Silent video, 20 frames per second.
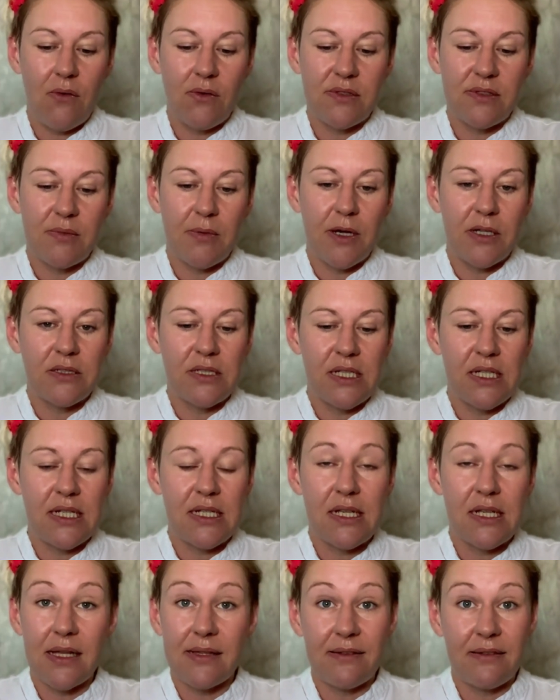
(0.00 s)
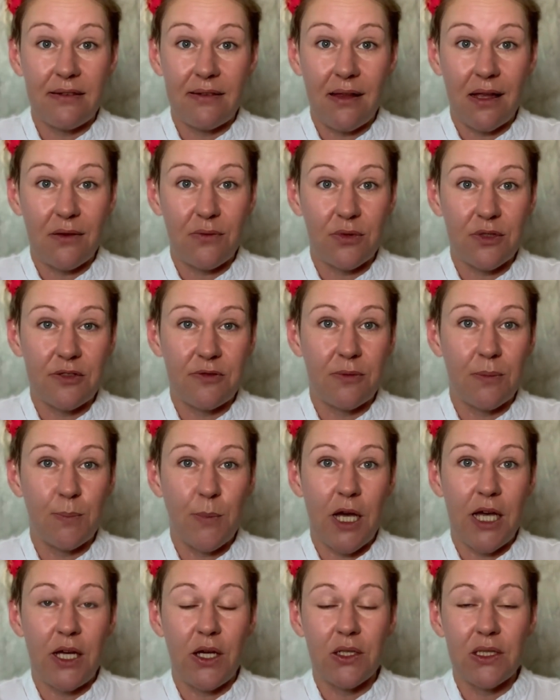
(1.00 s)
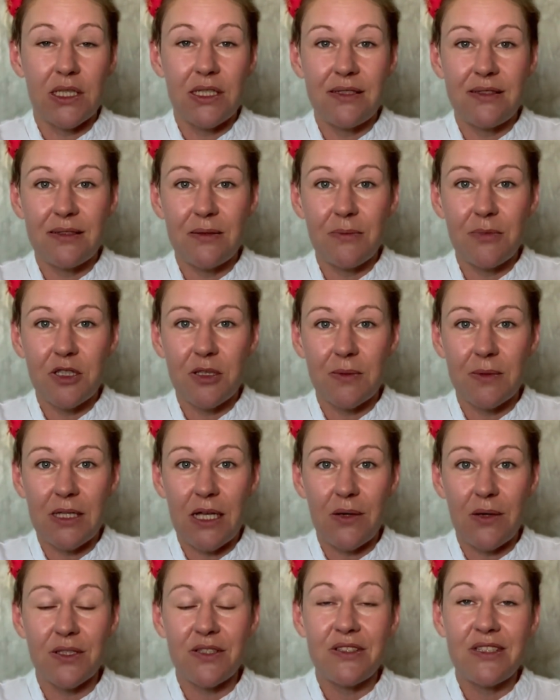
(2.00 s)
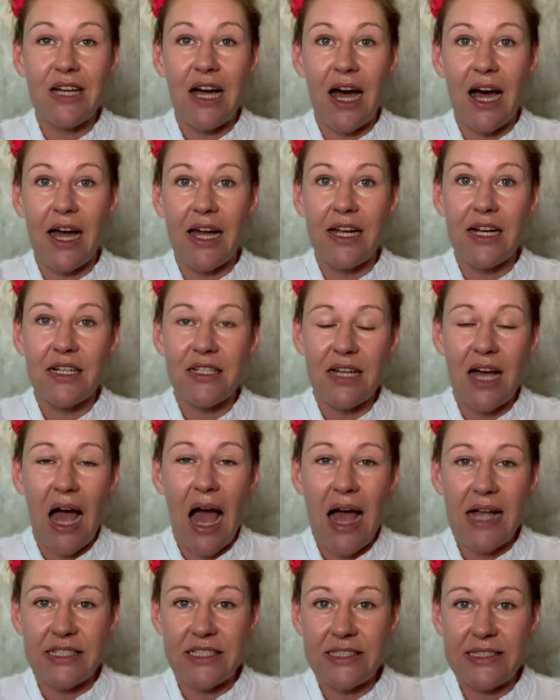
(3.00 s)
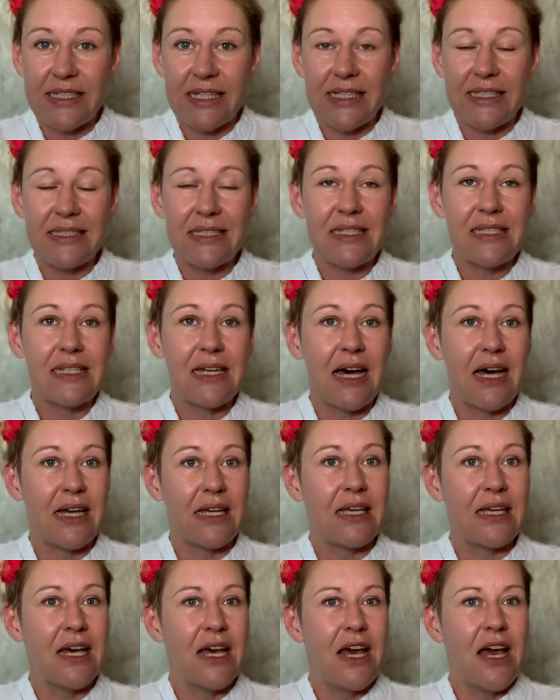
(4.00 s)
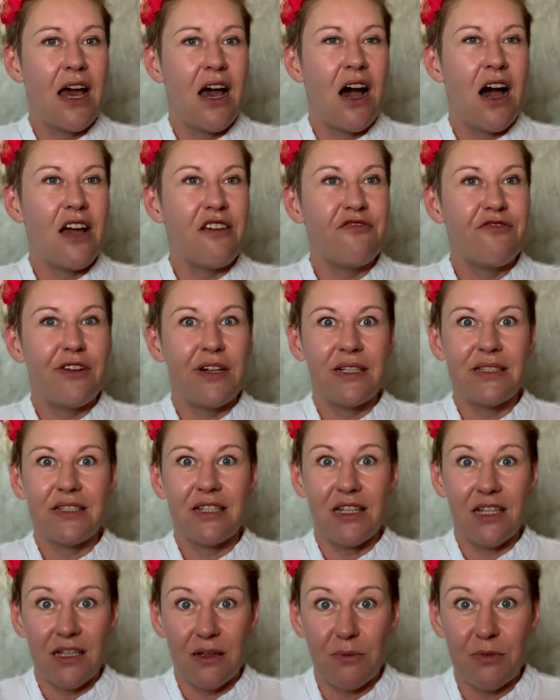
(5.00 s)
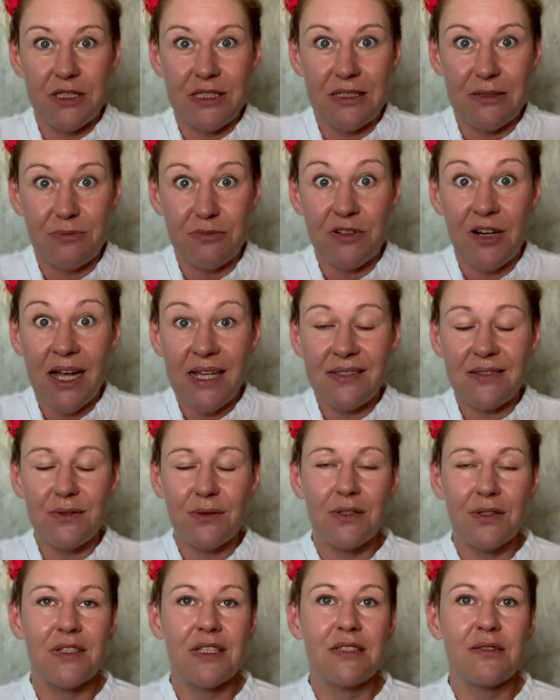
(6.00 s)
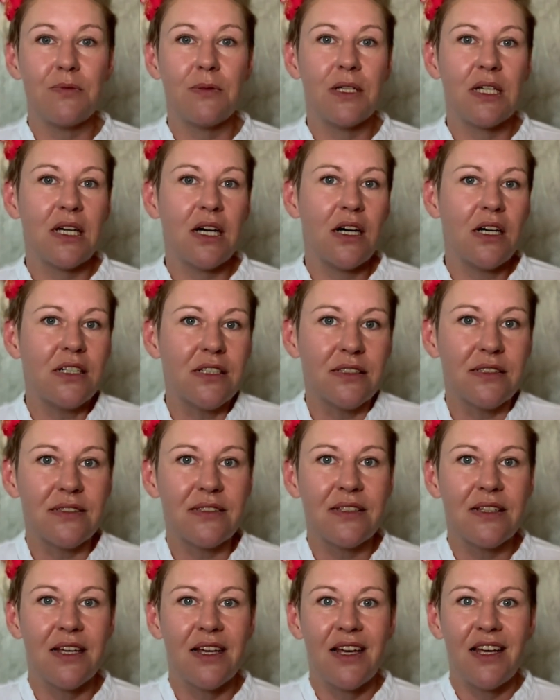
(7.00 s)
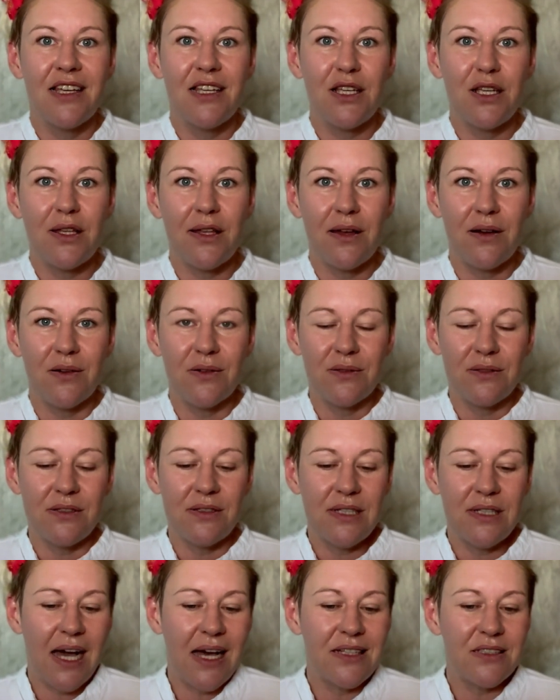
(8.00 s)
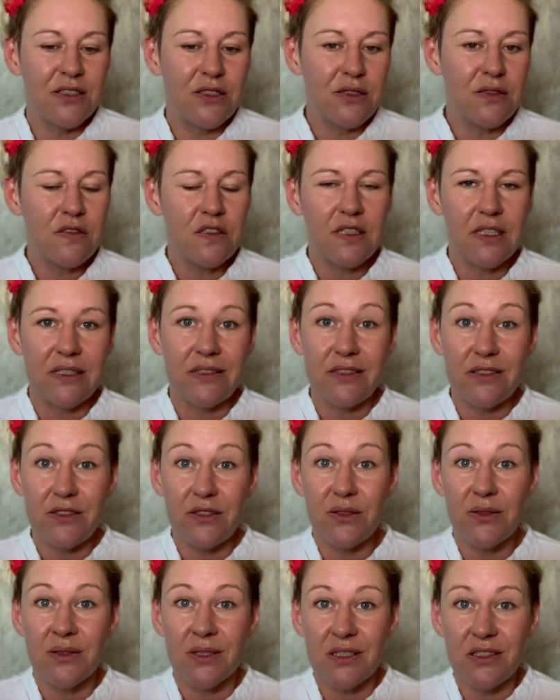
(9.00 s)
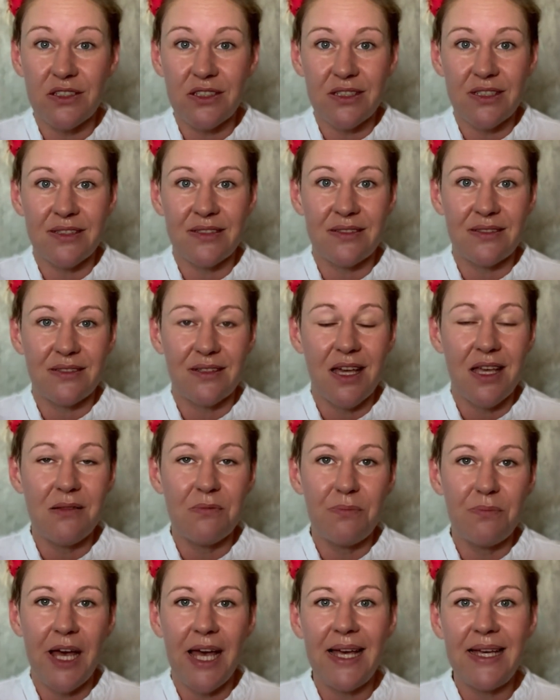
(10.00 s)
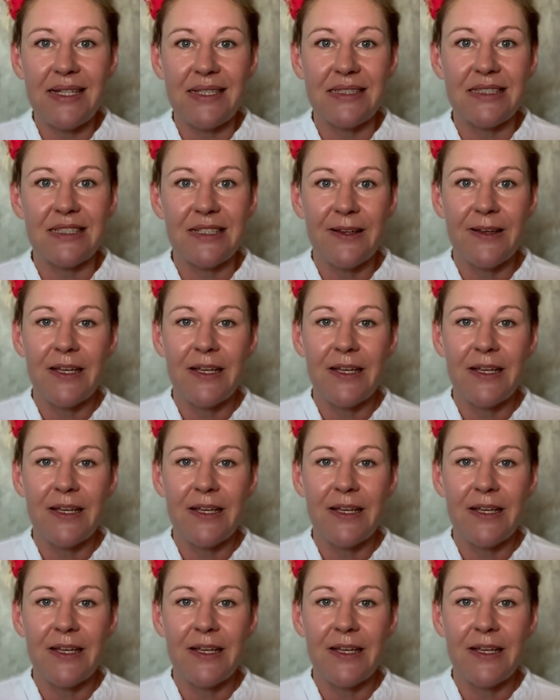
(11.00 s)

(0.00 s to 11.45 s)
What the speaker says: was about it. That was my only symptom. And I was tired, agitated. I felt a little bit depressed with this because, you can't do things. You are just in pain.